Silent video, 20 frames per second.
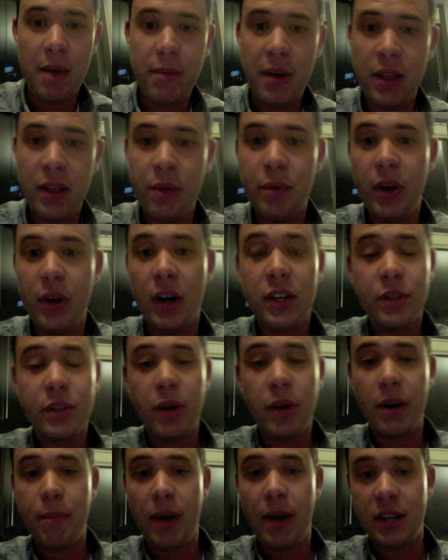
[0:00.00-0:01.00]
And then we also
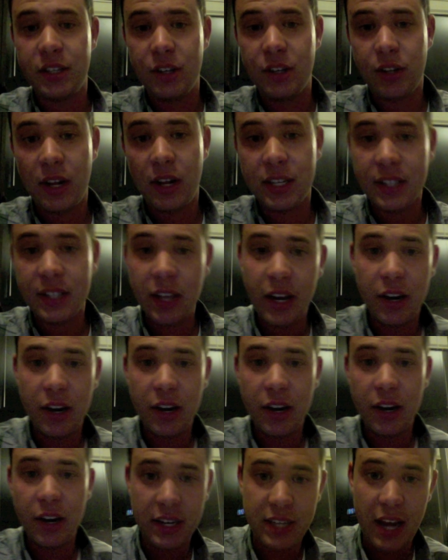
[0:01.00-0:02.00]
had a masterclass later
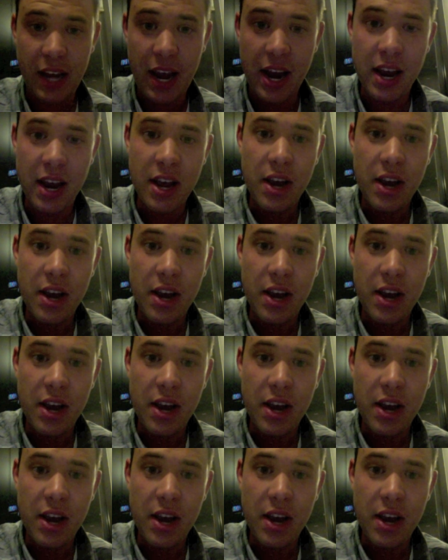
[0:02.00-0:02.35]
that day